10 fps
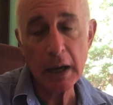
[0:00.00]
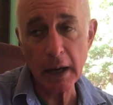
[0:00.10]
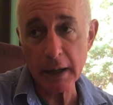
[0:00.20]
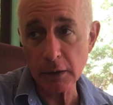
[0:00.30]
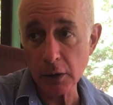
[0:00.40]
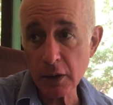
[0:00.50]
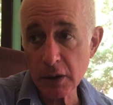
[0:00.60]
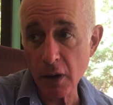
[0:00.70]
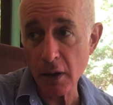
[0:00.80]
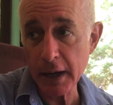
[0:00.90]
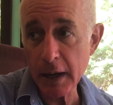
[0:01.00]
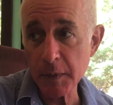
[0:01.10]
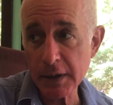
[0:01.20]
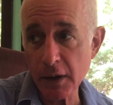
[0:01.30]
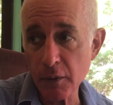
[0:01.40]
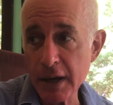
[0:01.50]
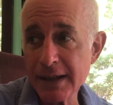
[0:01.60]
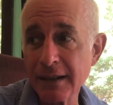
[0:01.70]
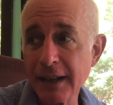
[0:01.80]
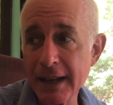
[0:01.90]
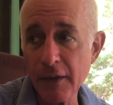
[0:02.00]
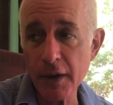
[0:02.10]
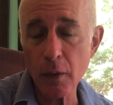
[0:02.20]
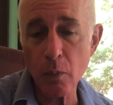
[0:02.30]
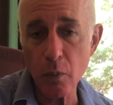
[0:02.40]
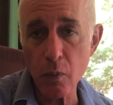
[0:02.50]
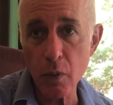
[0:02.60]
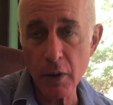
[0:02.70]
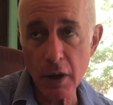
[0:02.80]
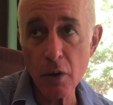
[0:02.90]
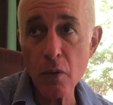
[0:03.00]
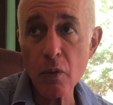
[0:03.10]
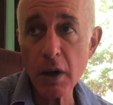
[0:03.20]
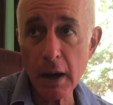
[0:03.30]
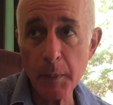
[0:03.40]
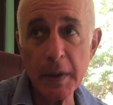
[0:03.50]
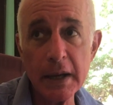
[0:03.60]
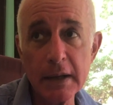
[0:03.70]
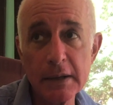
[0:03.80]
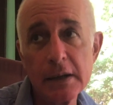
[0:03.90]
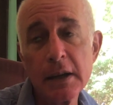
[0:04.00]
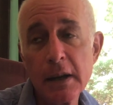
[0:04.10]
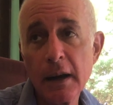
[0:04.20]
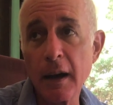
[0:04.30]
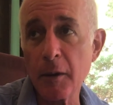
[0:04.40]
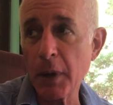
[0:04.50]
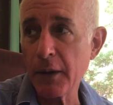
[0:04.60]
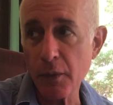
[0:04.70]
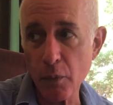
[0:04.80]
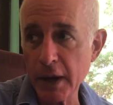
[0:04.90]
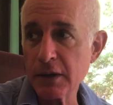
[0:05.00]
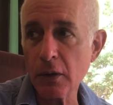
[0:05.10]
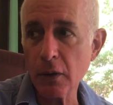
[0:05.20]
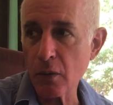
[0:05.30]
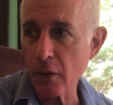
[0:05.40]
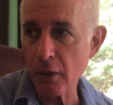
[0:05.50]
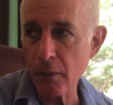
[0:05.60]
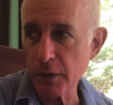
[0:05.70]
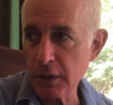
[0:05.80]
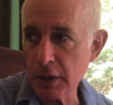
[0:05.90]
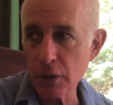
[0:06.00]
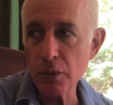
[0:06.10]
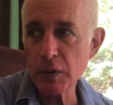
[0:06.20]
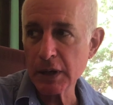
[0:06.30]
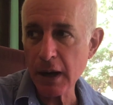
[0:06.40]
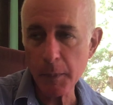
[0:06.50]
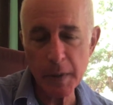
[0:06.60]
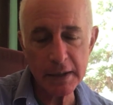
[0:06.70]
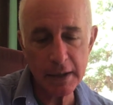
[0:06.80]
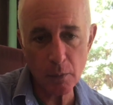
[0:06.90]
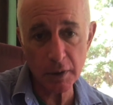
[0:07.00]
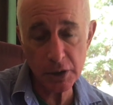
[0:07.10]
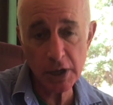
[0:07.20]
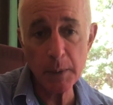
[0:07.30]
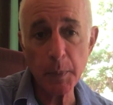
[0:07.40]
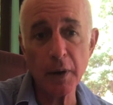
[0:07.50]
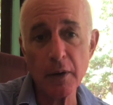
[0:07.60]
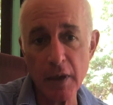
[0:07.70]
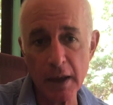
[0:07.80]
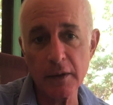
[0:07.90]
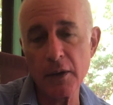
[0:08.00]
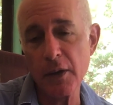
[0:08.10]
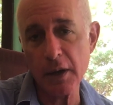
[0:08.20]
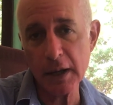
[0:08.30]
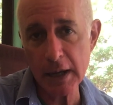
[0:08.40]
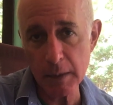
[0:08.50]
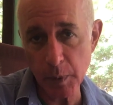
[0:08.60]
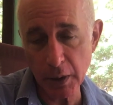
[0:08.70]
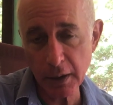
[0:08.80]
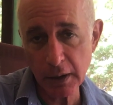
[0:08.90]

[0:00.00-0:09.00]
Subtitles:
I looked on Amazon recently, and there were no copies, either rental or used copies, that were cheaper than the ebook.